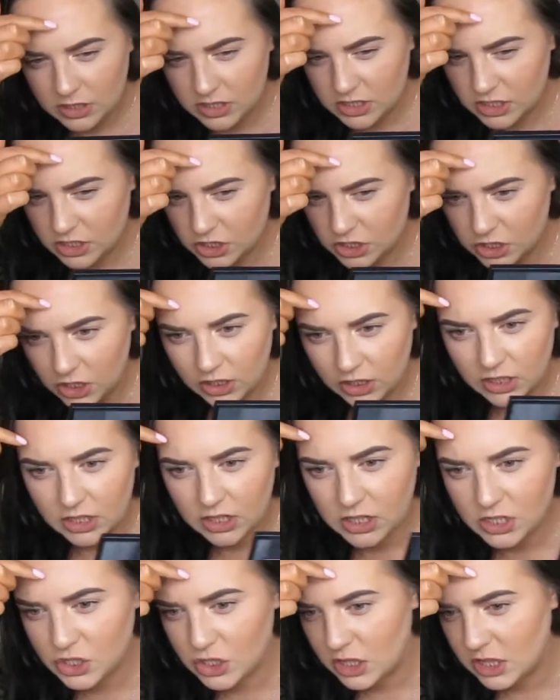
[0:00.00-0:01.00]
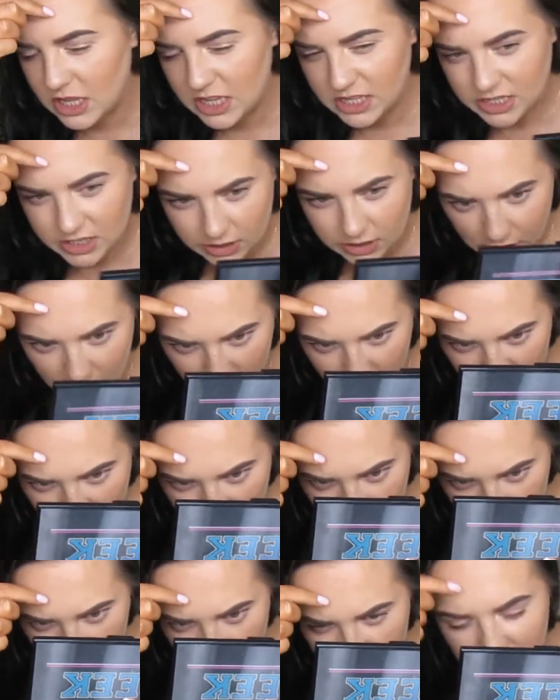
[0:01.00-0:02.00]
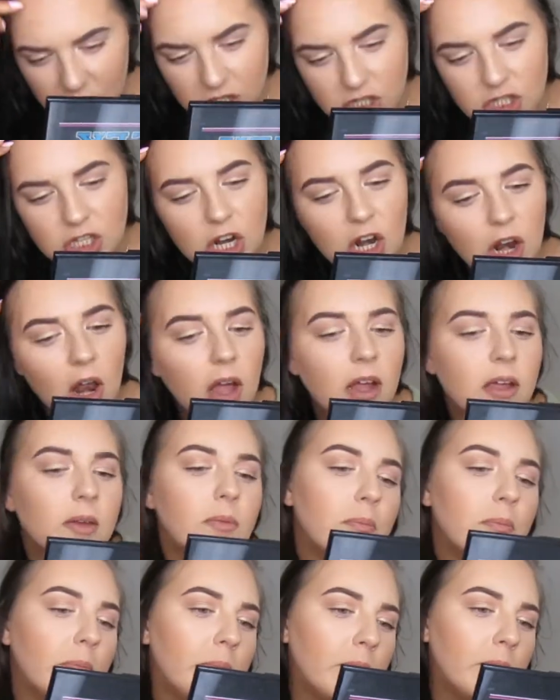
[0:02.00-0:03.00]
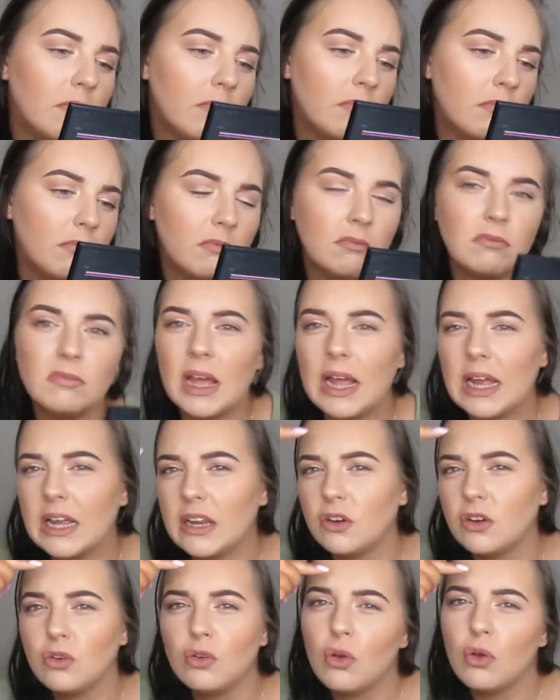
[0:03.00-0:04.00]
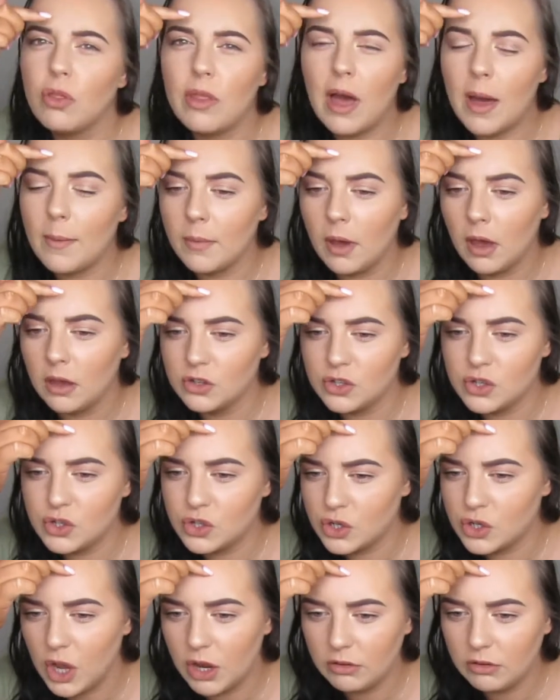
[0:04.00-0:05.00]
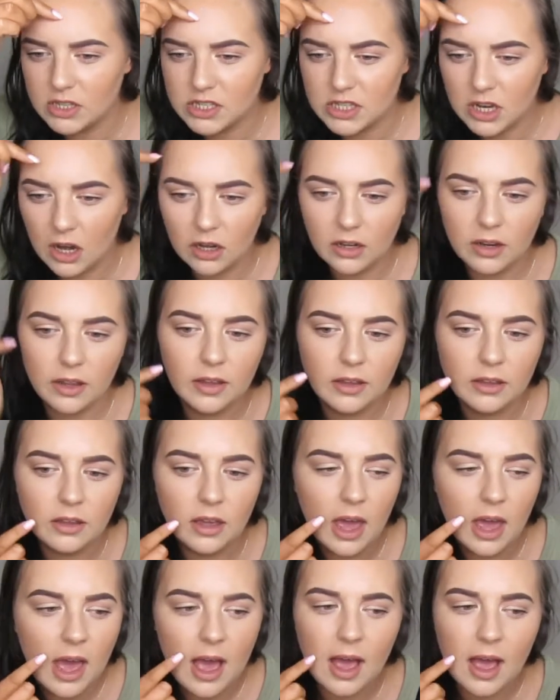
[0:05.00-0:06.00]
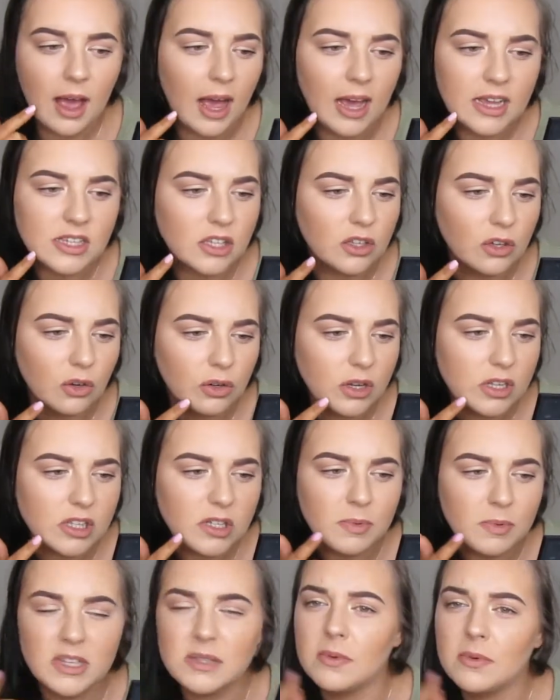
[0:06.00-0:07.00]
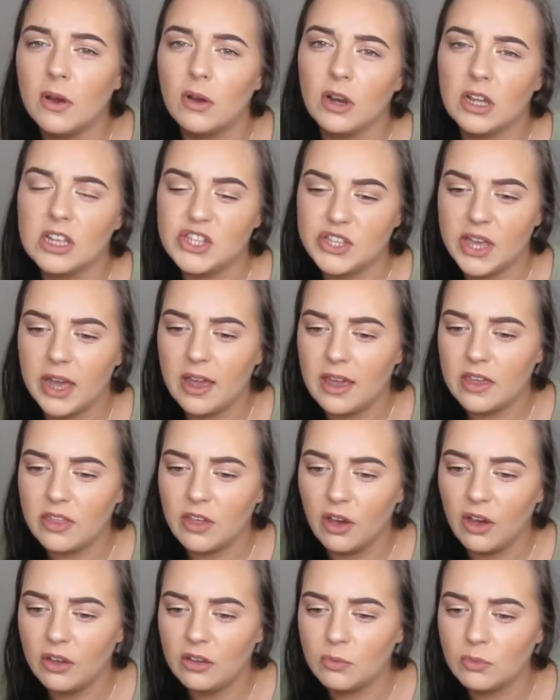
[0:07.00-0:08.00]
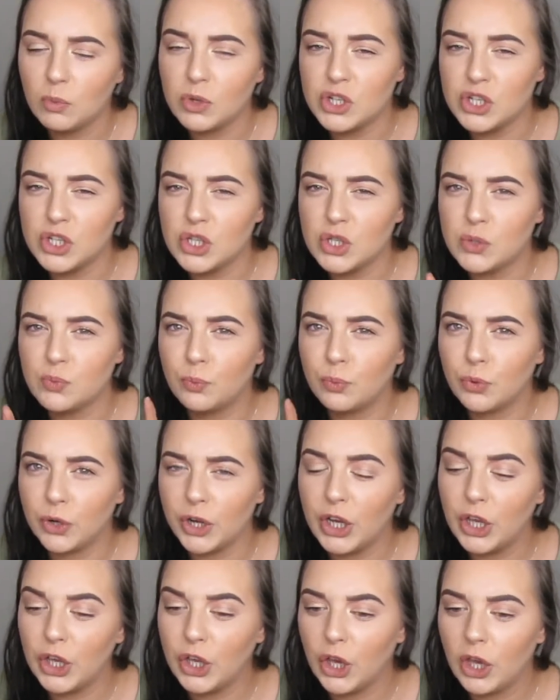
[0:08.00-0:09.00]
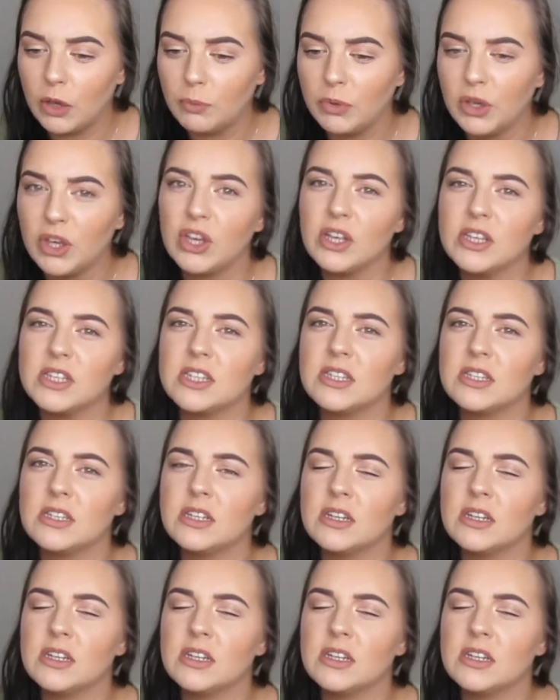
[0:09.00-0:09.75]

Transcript: Sunken into this line a slight, like not that much, only slightly. Hasn't gone into my smile lines yet either, which is pretty good because